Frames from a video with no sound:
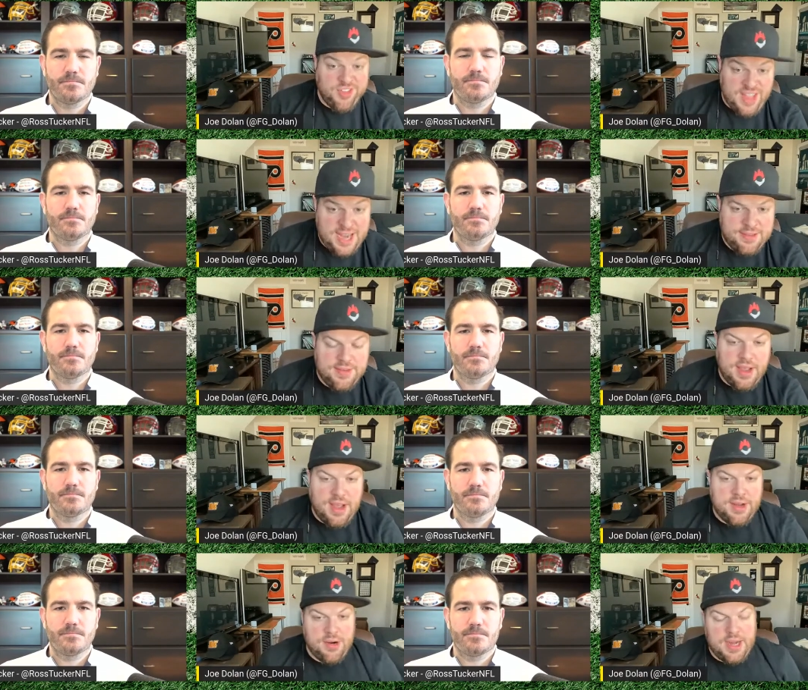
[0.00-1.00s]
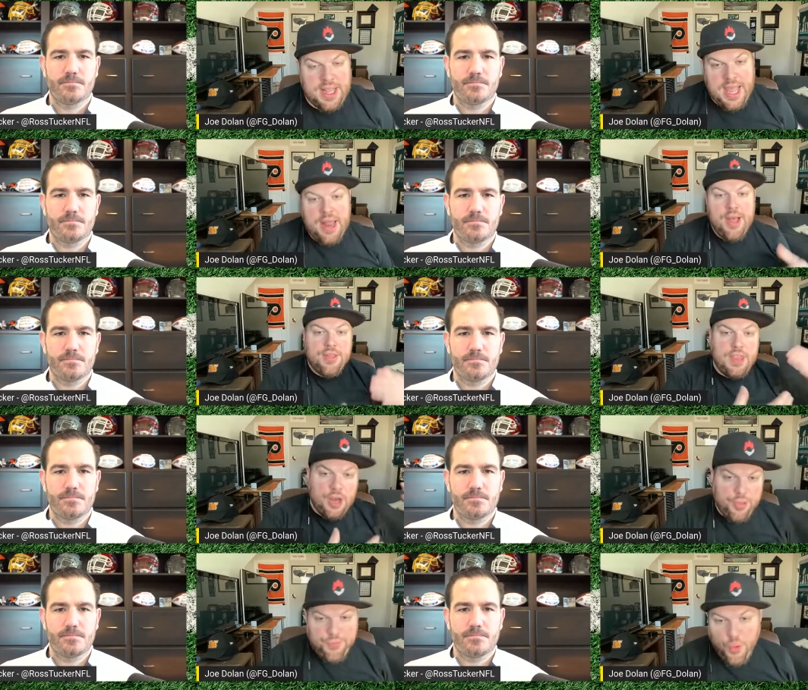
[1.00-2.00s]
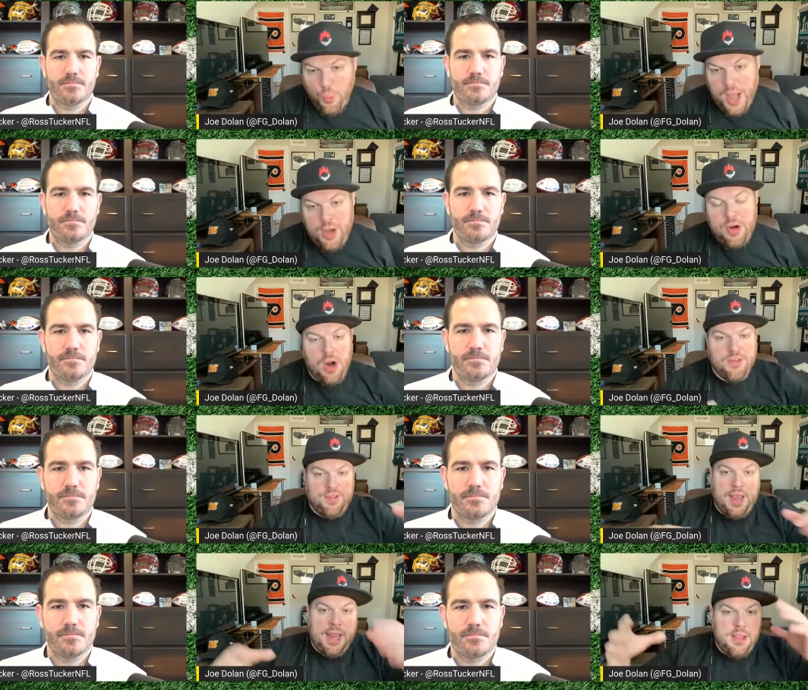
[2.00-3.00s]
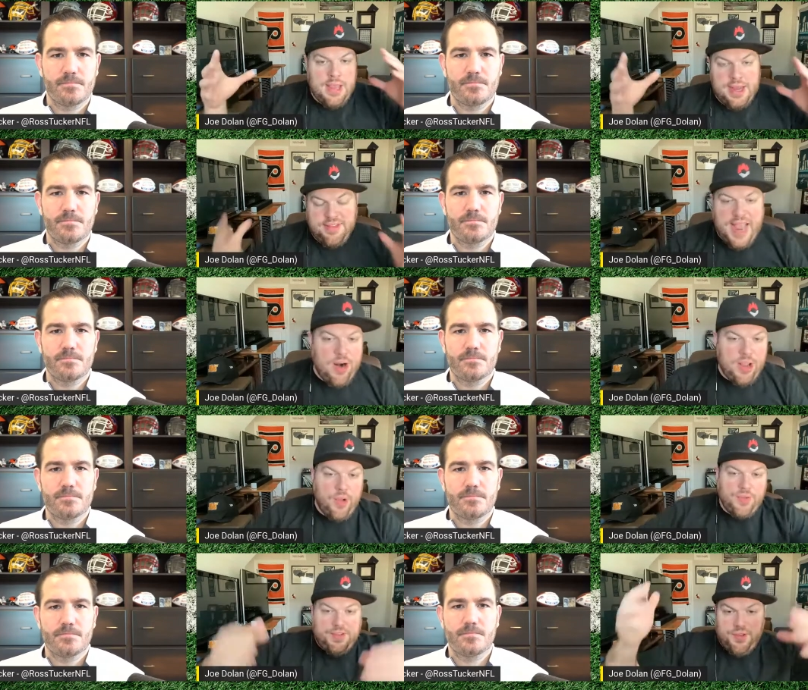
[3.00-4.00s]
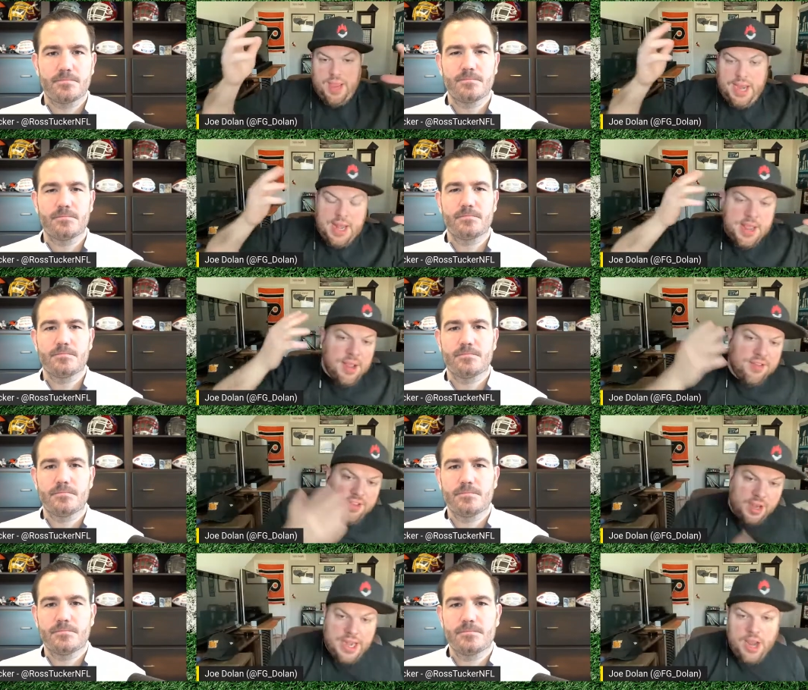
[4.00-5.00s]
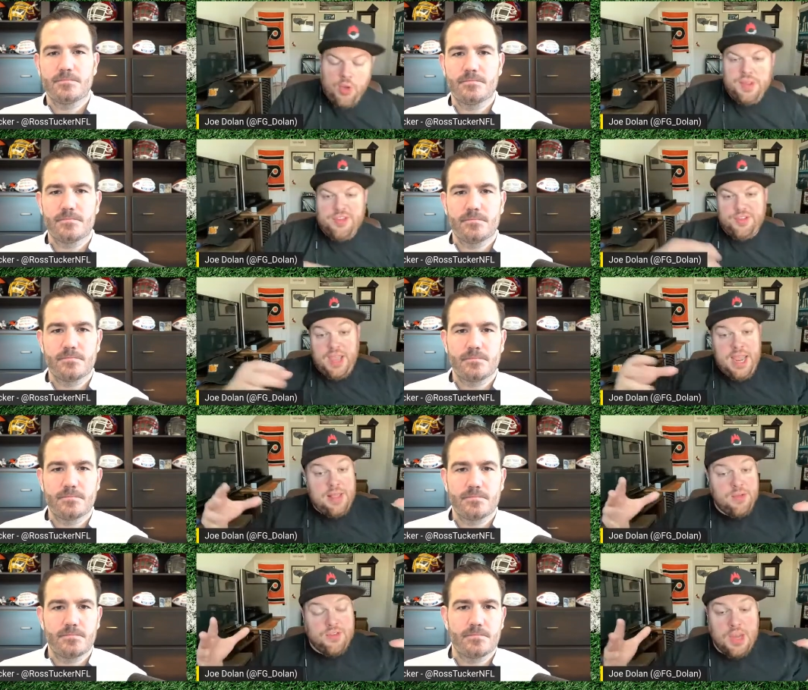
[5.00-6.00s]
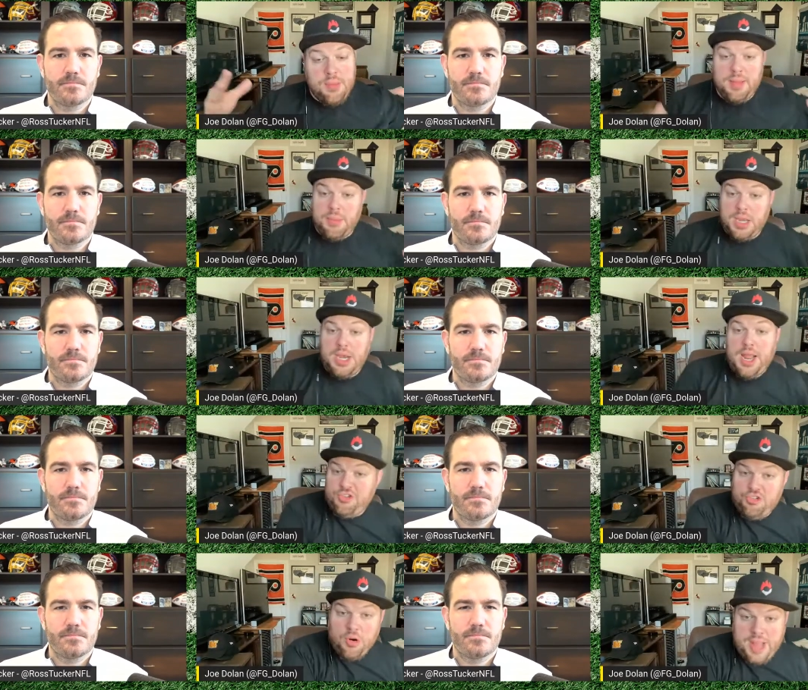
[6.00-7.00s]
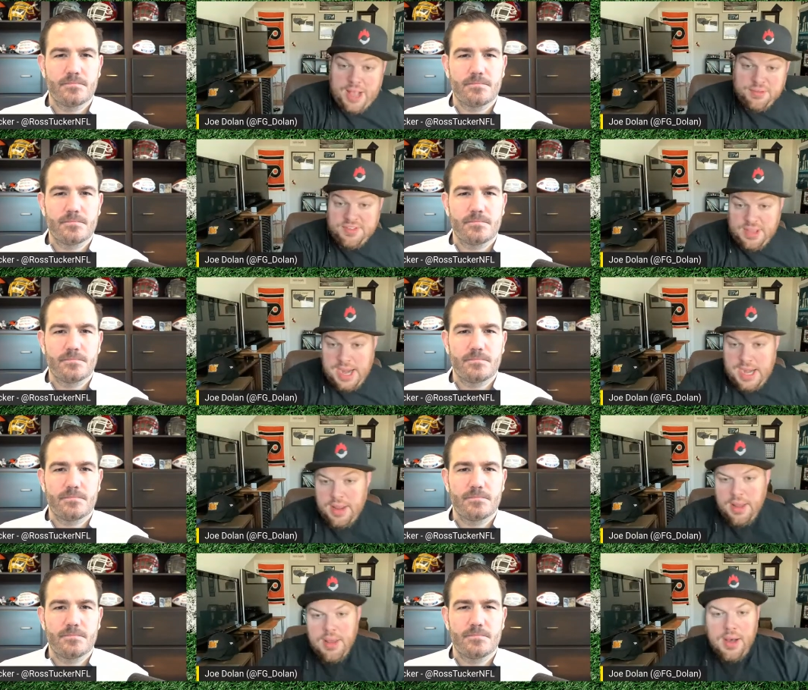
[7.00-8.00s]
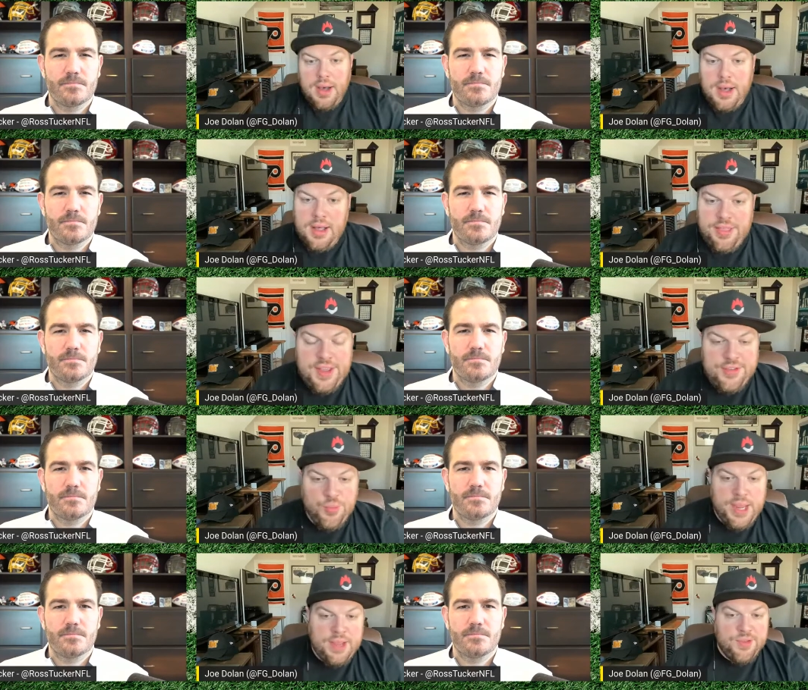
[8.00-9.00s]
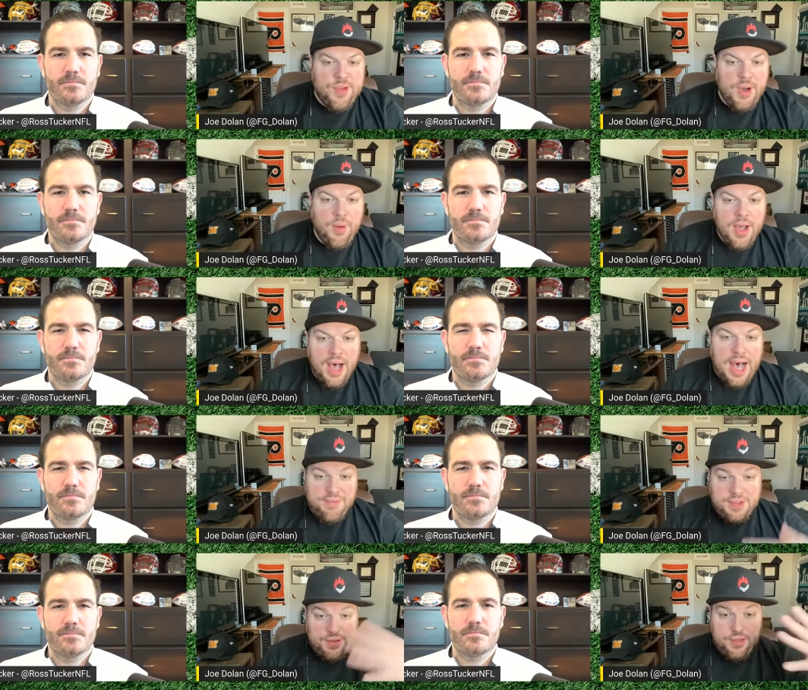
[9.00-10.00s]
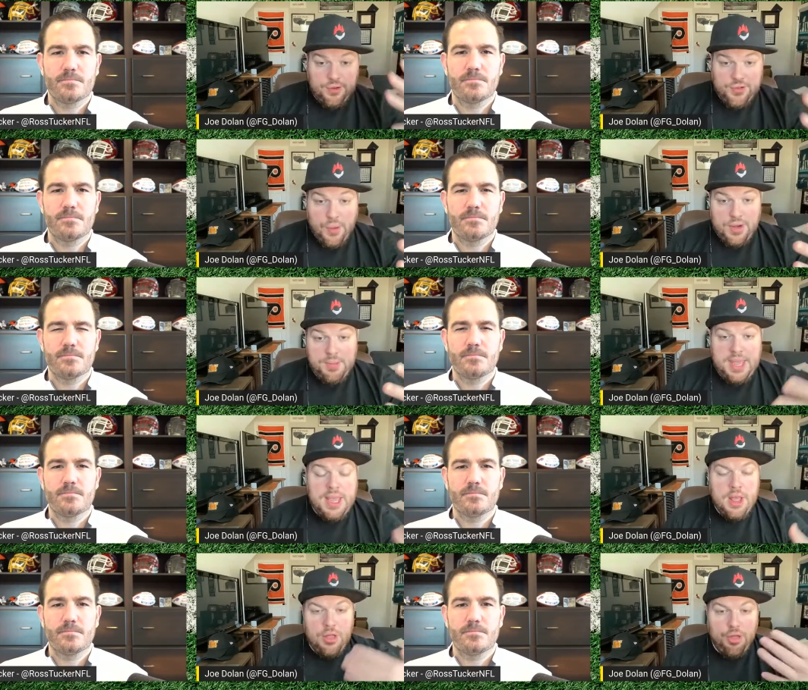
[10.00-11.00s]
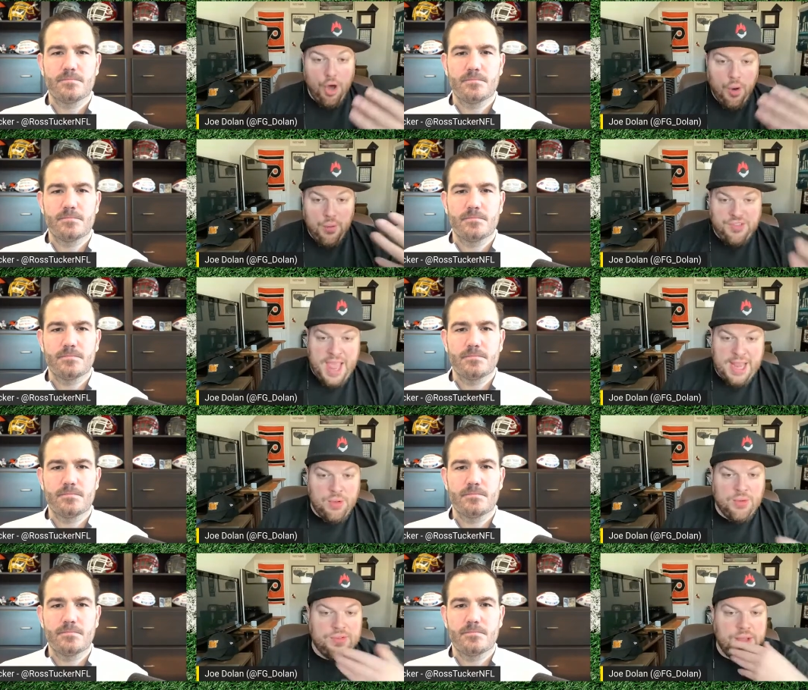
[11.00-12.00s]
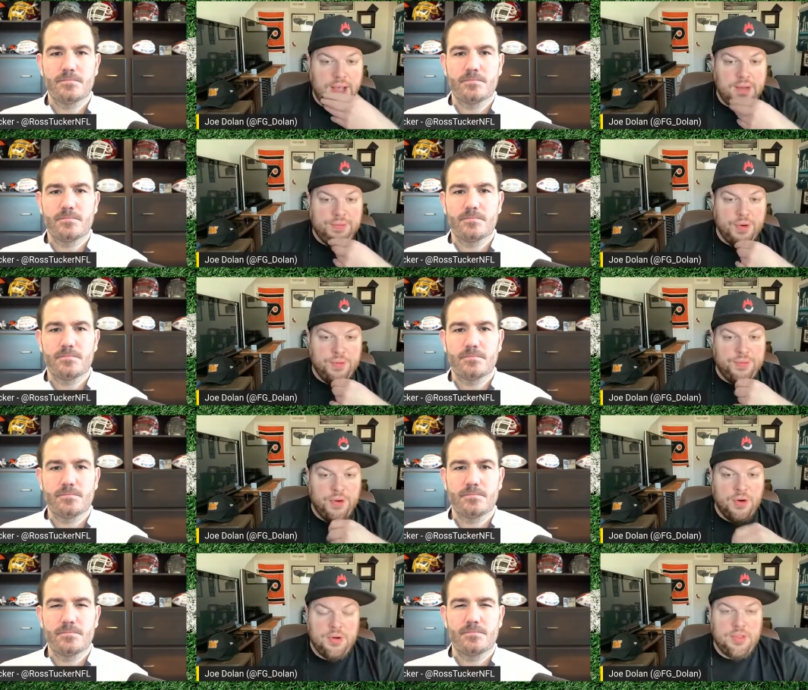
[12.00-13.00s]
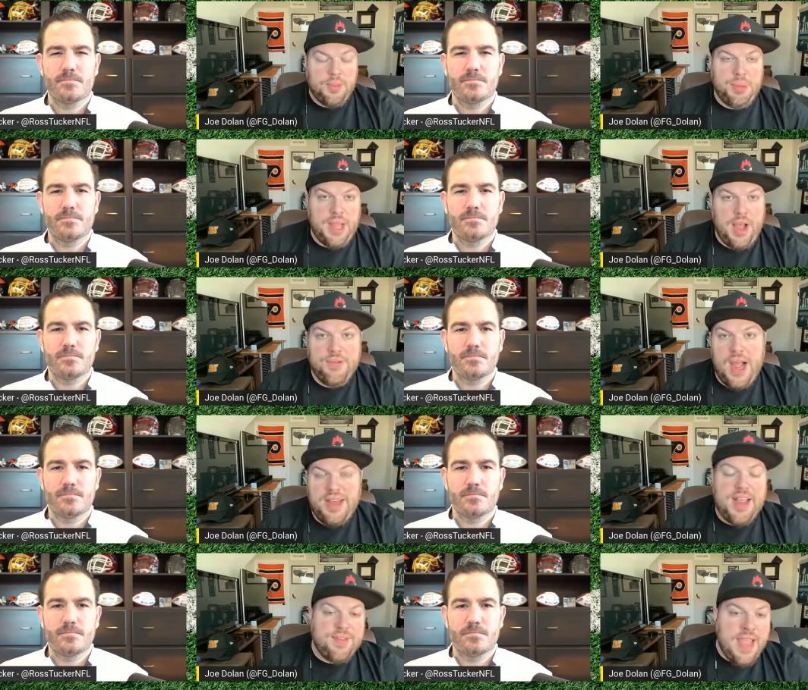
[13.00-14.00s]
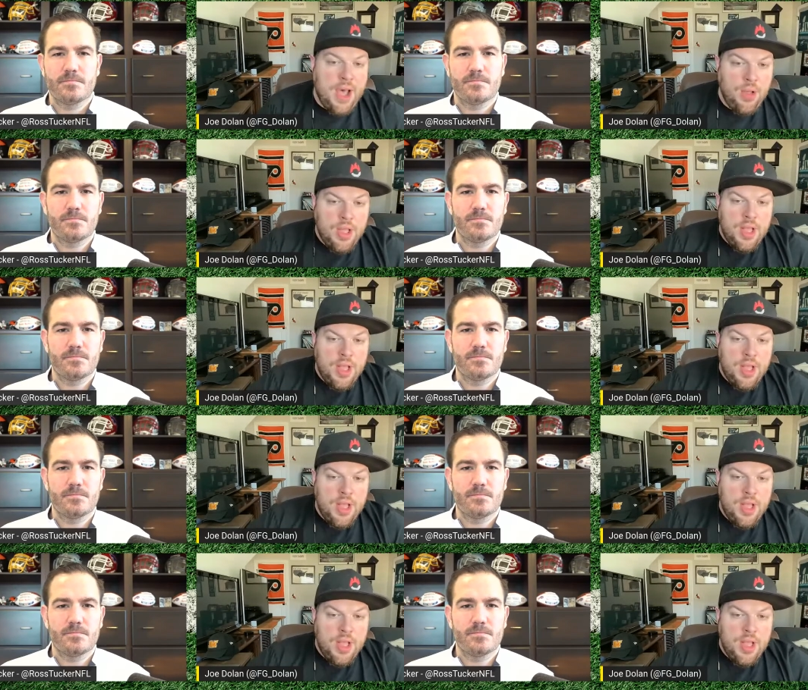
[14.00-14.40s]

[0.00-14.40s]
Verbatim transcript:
Speaker 1: slates. Uh, you're going to get, you know, the full wild card slate. You can get a Saturday-only slate, Sunday-only slate. There's going to be the Monday Night Showdown slate uh, this week. So, obviously, there's going to be those angles uh, for, for the playoff contest. Now,